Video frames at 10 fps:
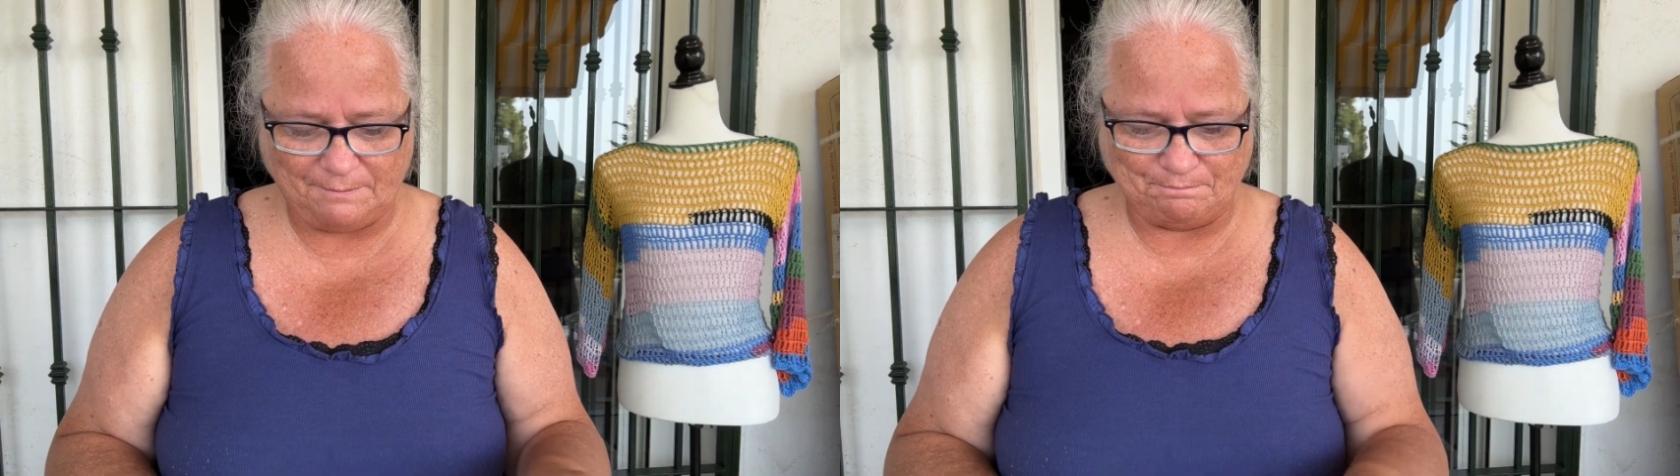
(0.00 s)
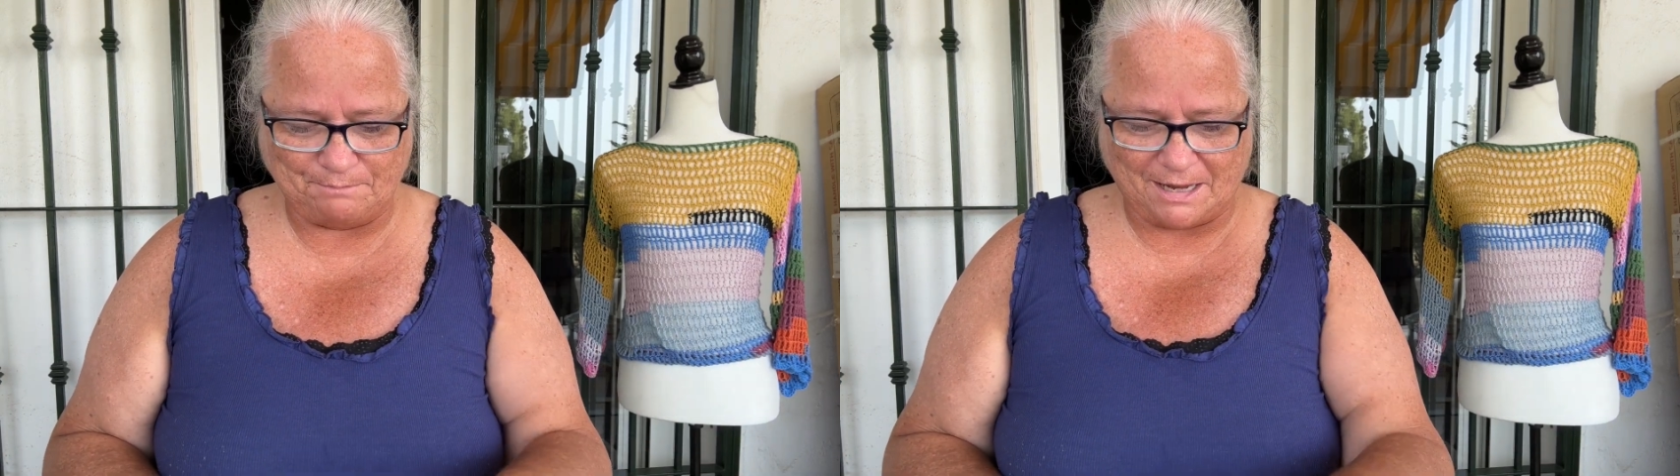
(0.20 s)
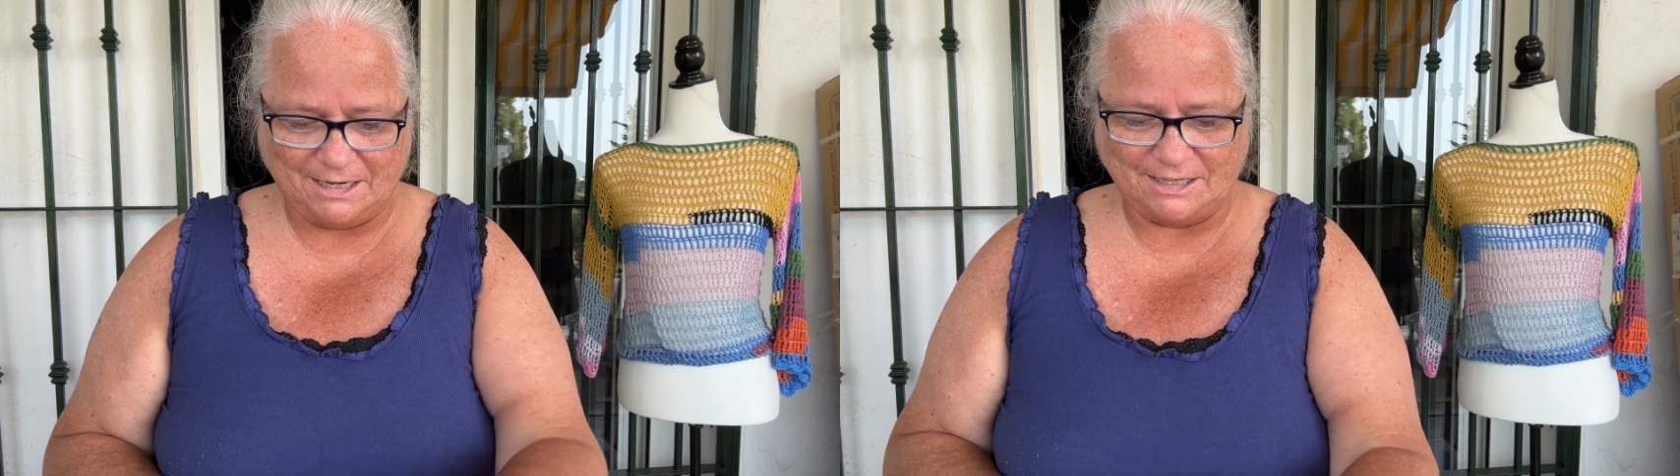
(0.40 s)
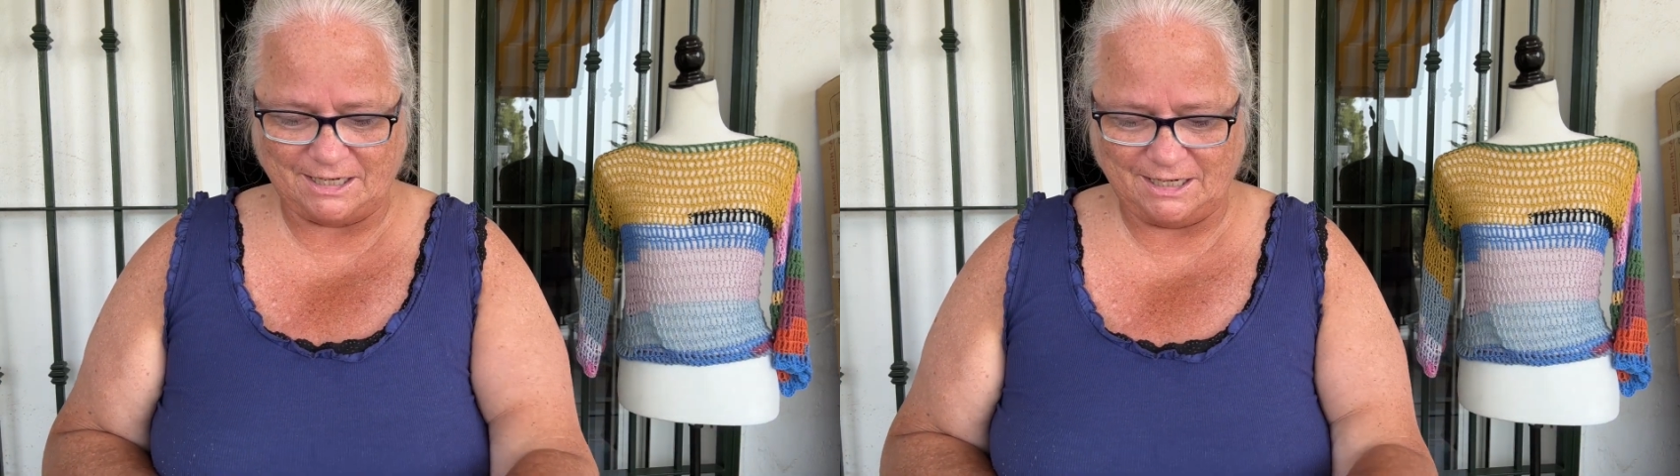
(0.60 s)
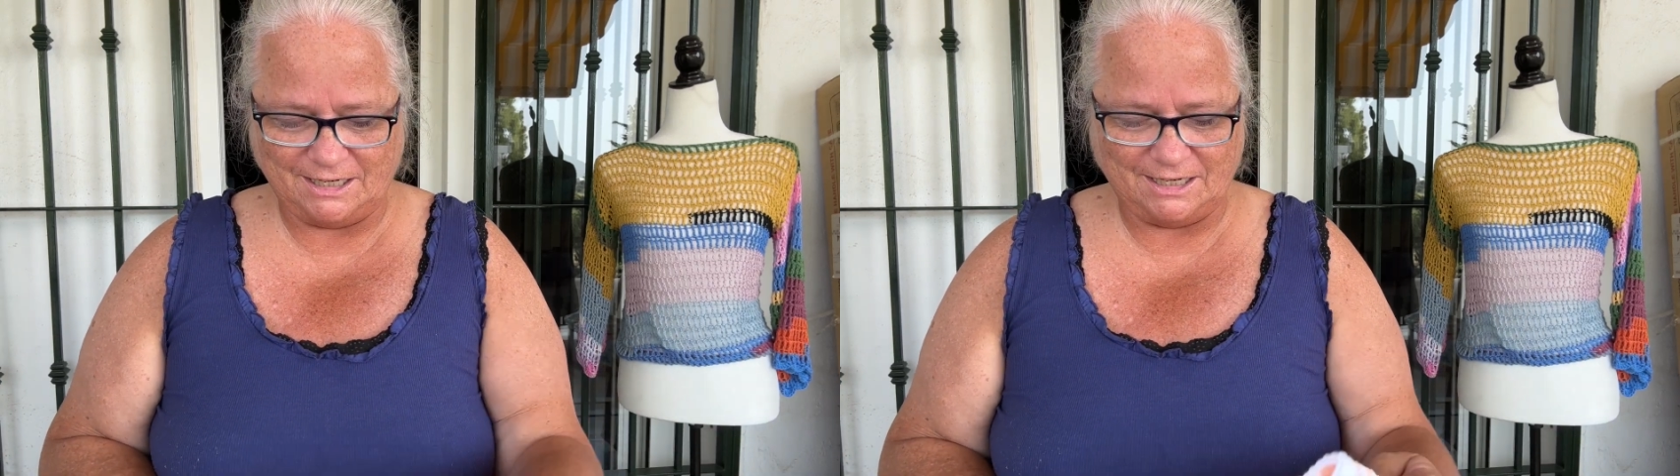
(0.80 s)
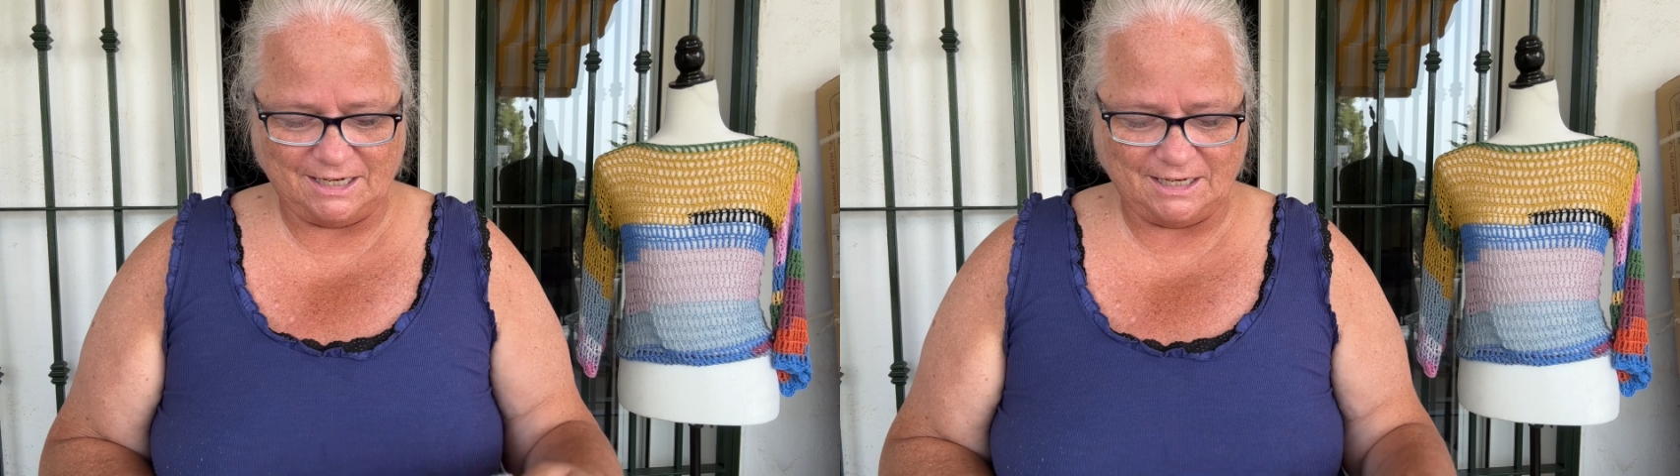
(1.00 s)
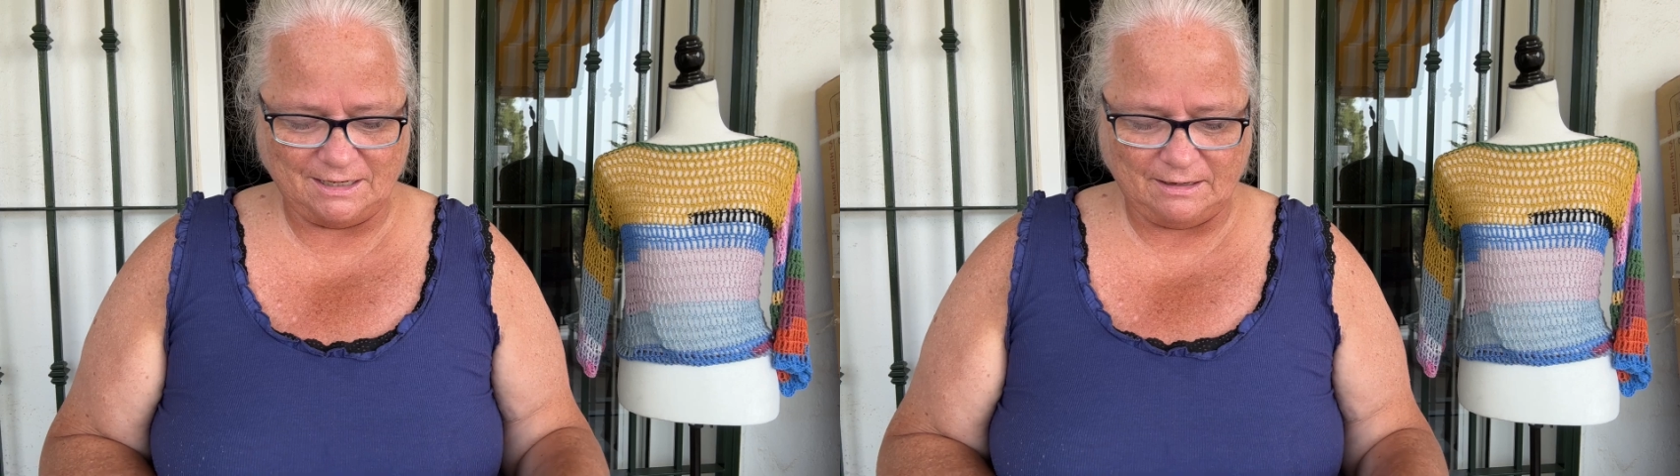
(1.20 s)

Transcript: managing